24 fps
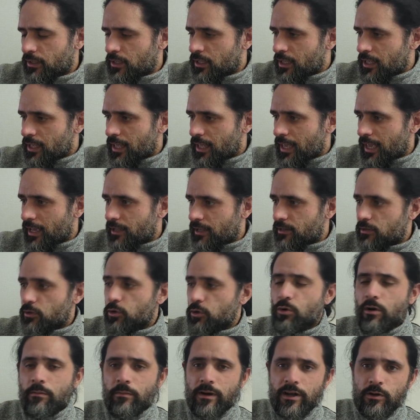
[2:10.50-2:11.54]
And who
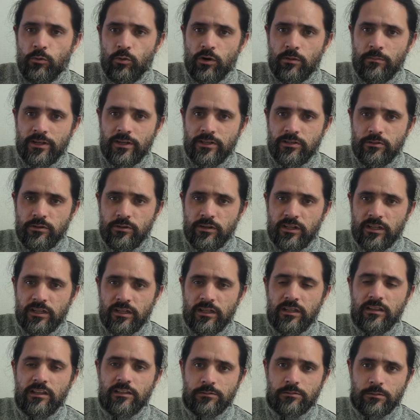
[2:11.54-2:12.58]
am I? What am I doing?
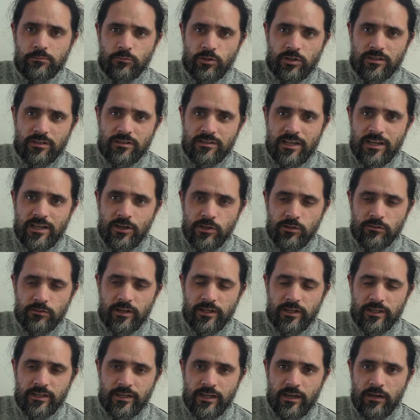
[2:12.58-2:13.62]
That's what I'm trying to tell you
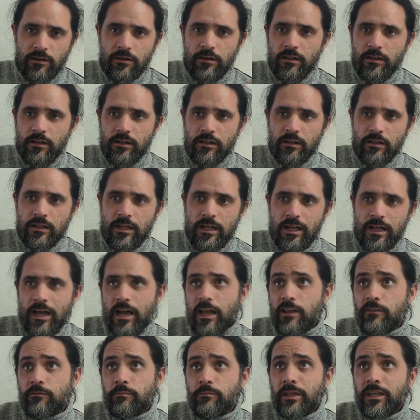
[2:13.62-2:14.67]
right now. I
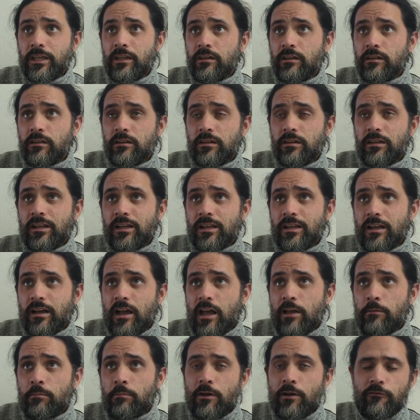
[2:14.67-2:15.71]

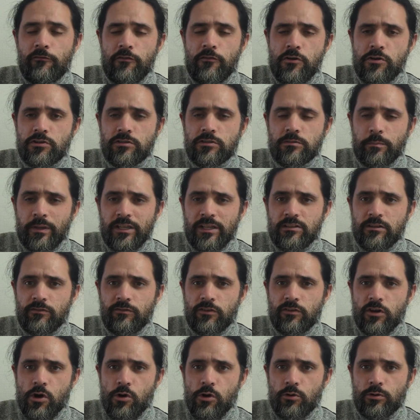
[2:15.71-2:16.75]
have my first piece of
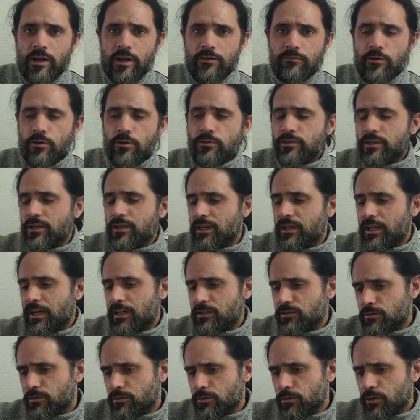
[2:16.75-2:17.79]
code I wrote in
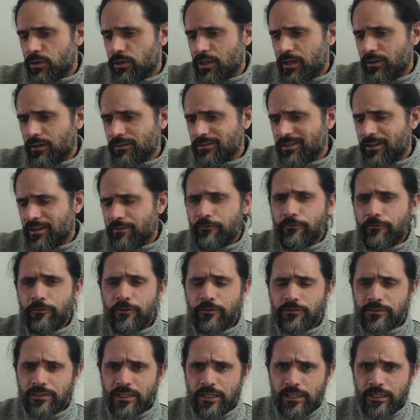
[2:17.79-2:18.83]

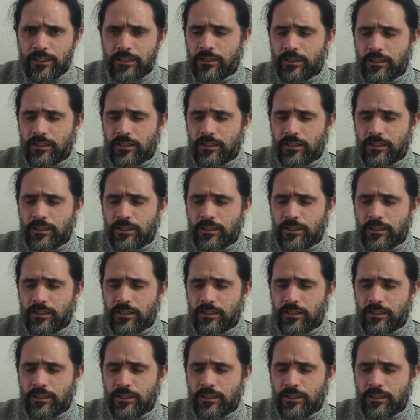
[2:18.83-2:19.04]
2015.